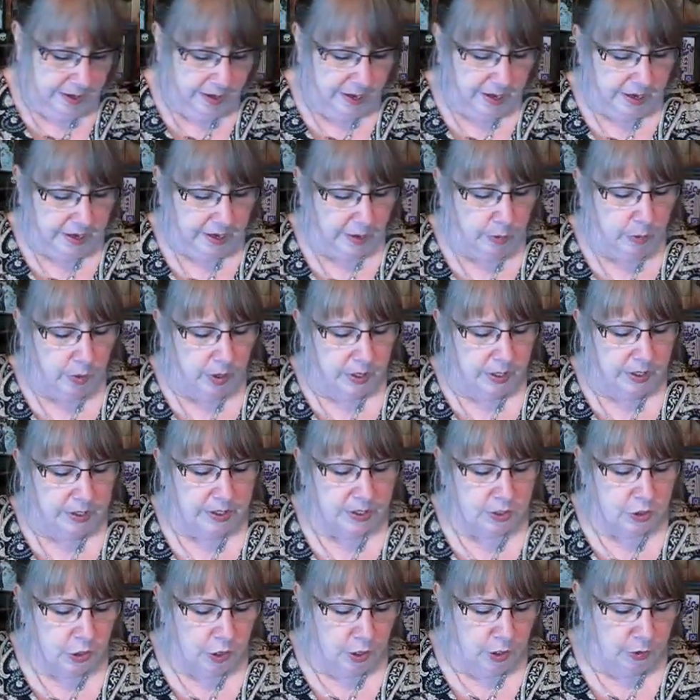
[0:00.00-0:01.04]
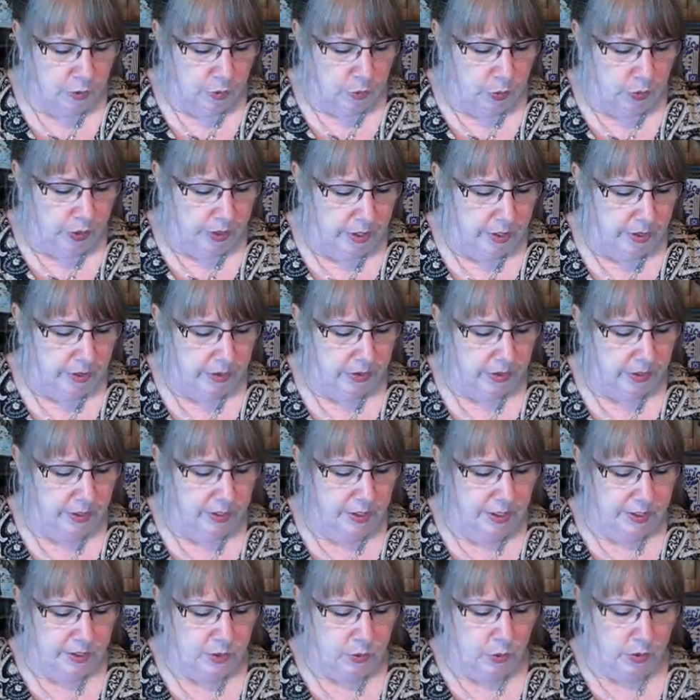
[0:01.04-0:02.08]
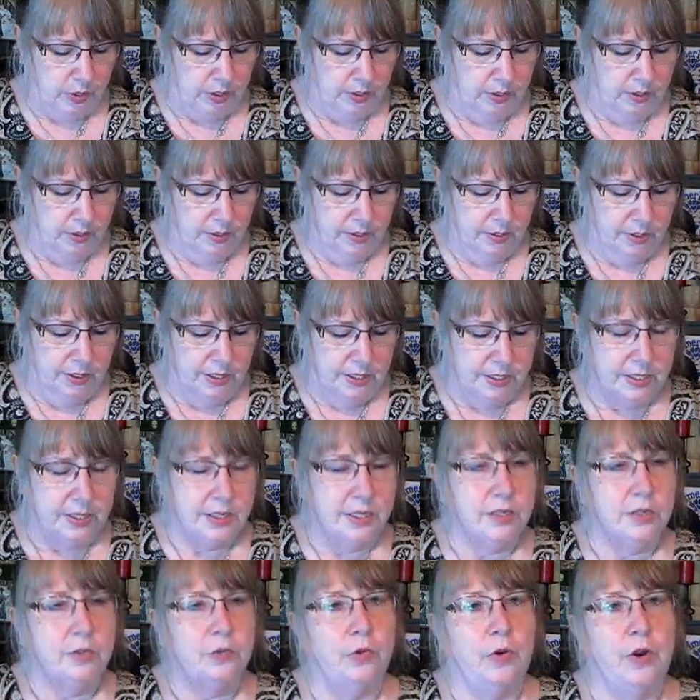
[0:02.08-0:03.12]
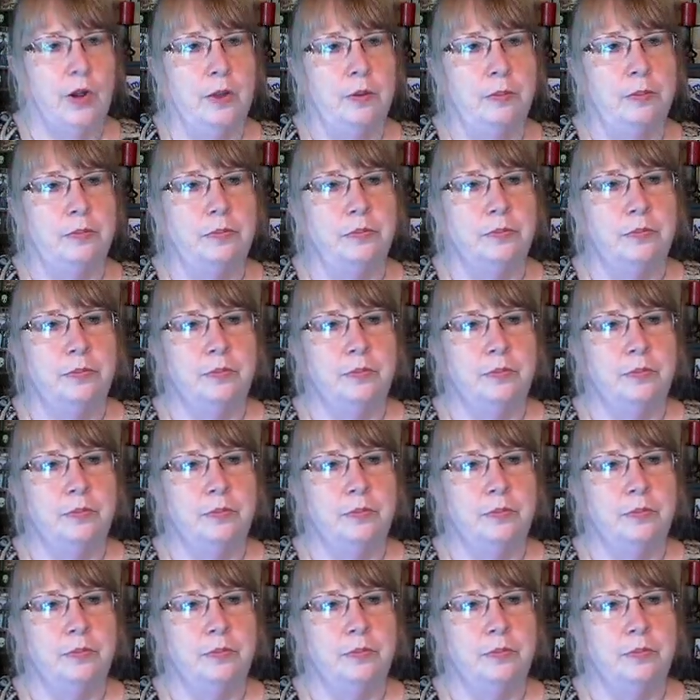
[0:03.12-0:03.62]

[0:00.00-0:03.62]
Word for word: And I want to start with this one. This is from